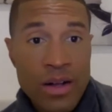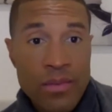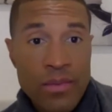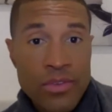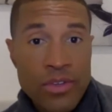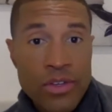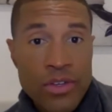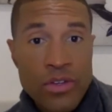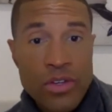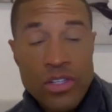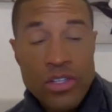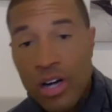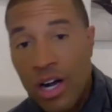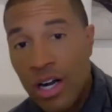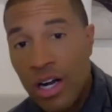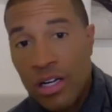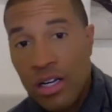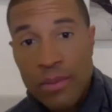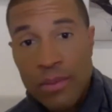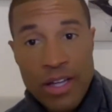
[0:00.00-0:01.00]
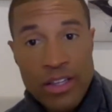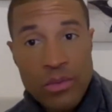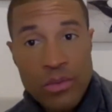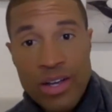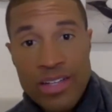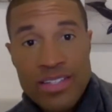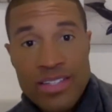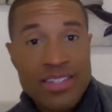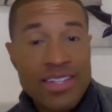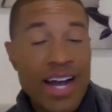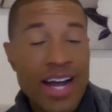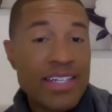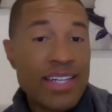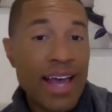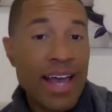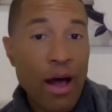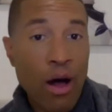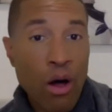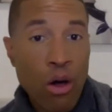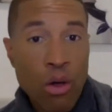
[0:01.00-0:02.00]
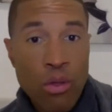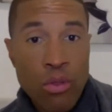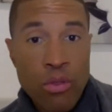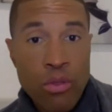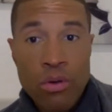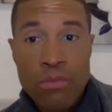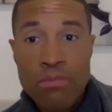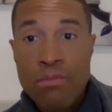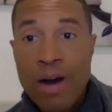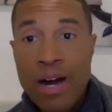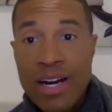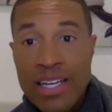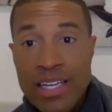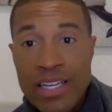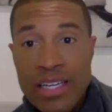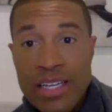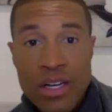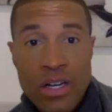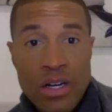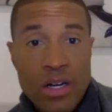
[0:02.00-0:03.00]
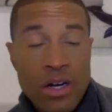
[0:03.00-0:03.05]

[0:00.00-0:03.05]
You can talk about the ways it's tied to health or money